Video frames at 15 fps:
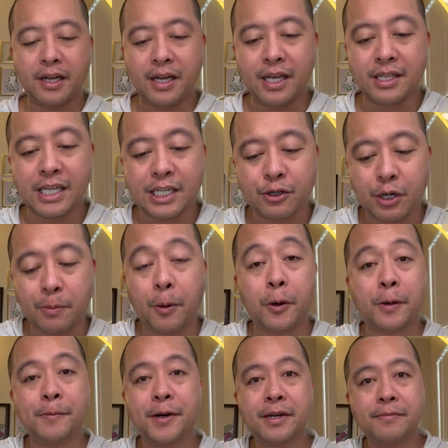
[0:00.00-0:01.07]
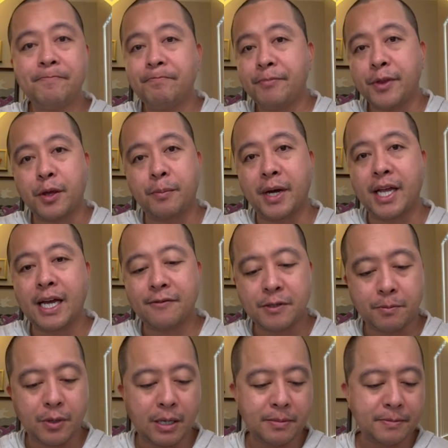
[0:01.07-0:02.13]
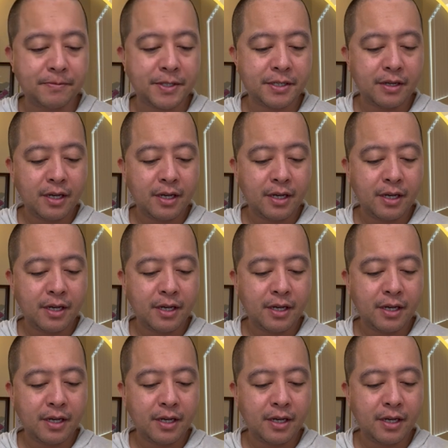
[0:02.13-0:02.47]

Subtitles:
electric Pokemon, you might have some problems.